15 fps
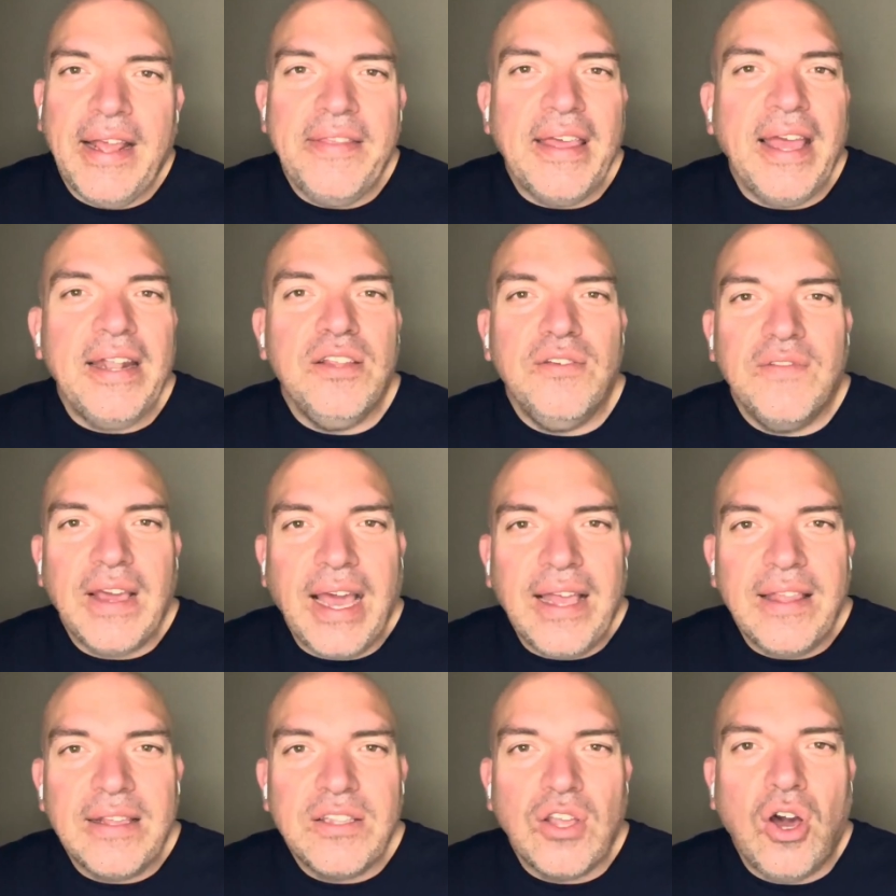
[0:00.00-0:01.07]
And then you've
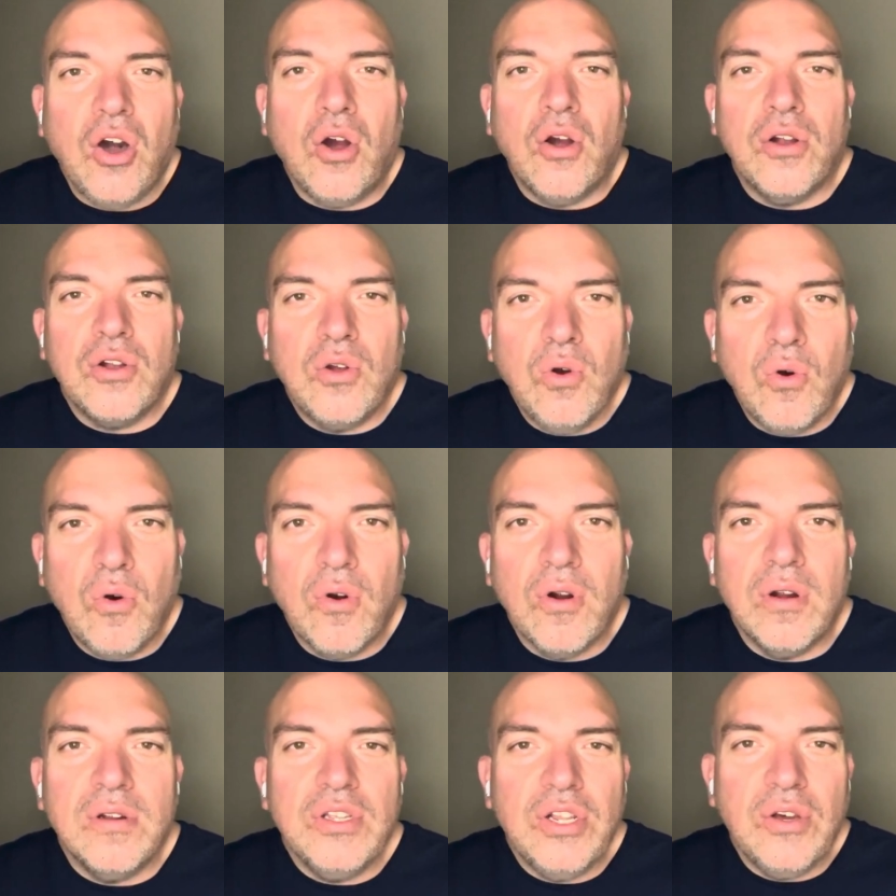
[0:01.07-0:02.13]
got the
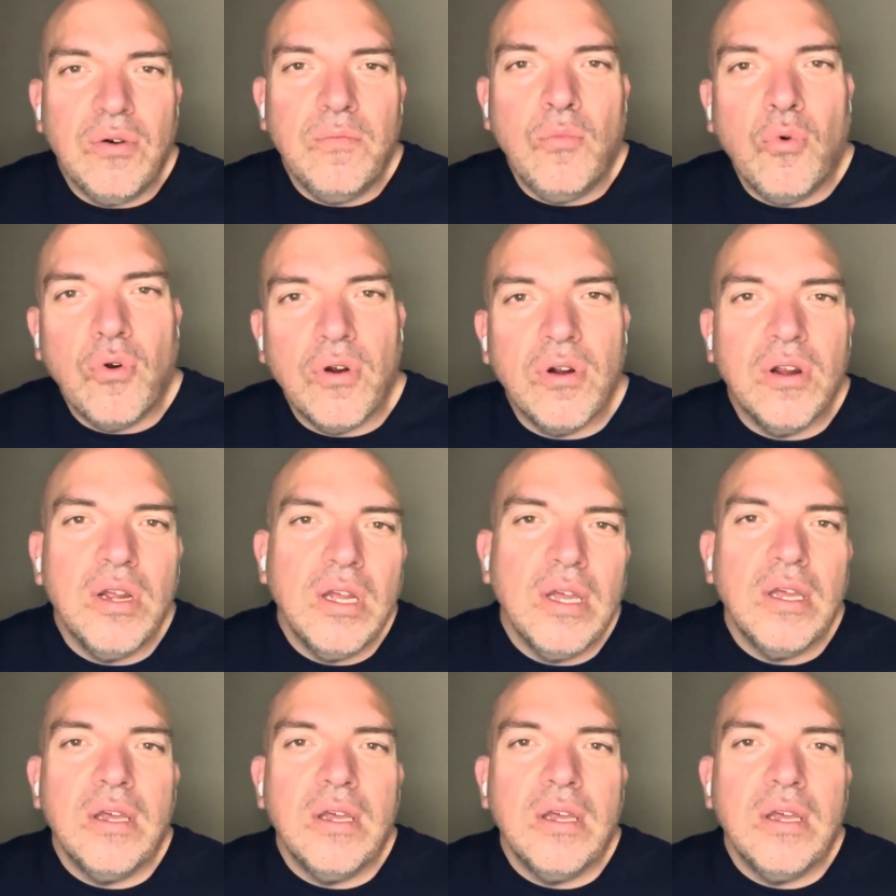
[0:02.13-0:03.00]
hardcore, more